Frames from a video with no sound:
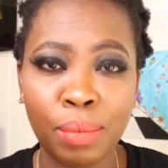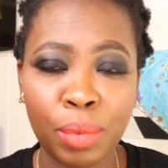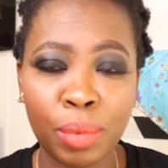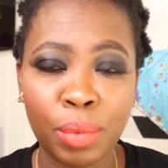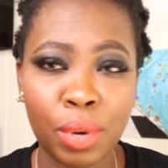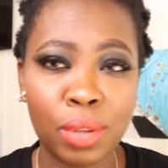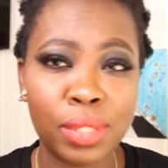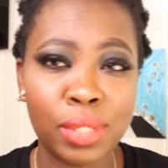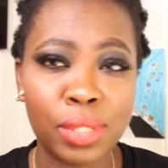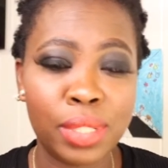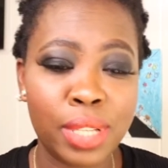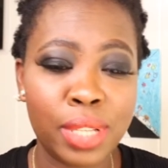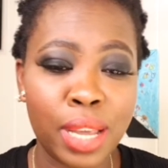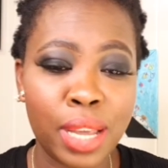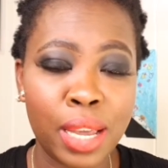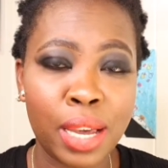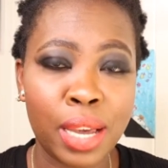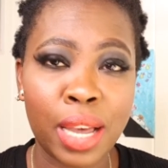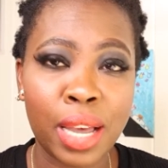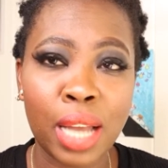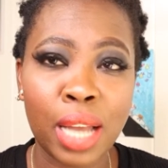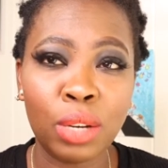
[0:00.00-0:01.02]
because
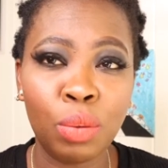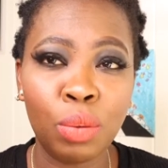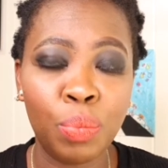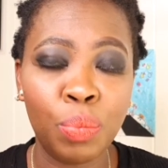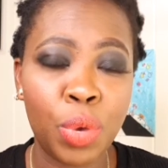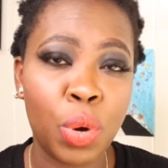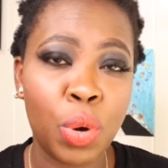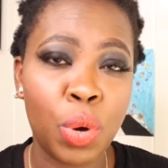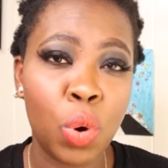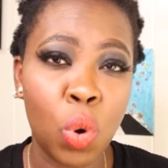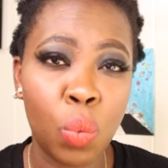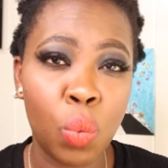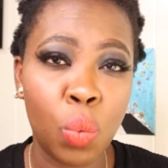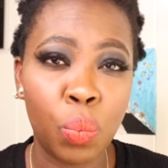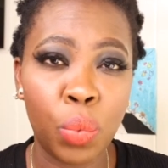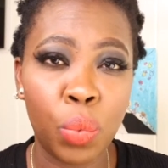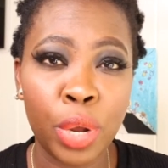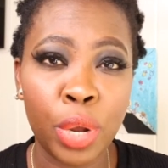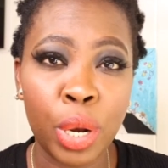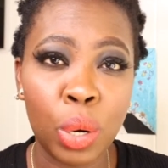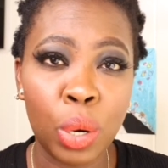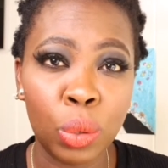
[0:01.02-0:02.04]
they cannot be home
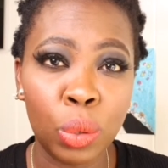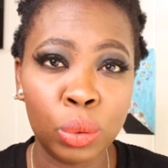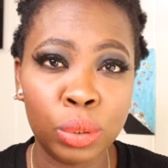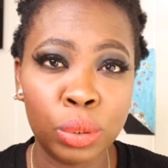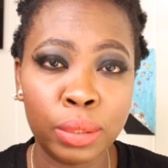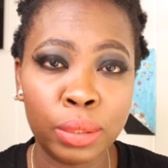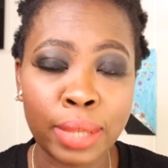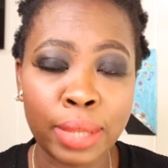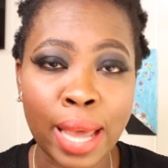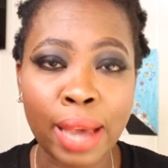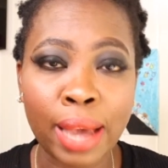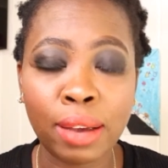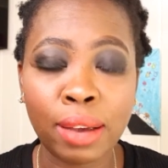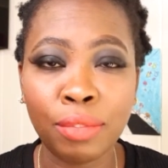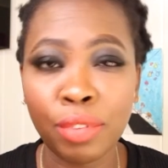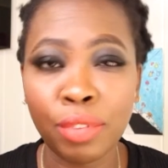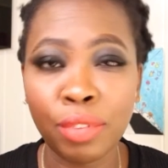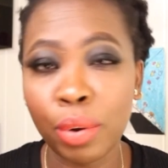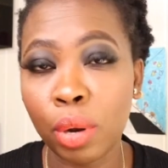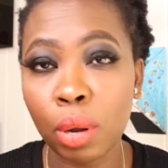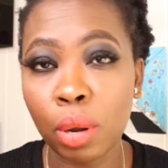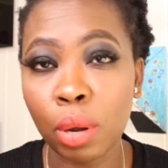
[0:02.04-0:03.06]
alone like
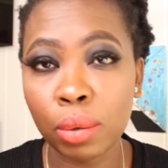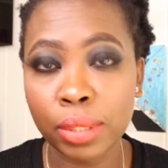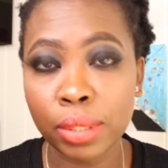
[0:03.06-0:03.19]
for long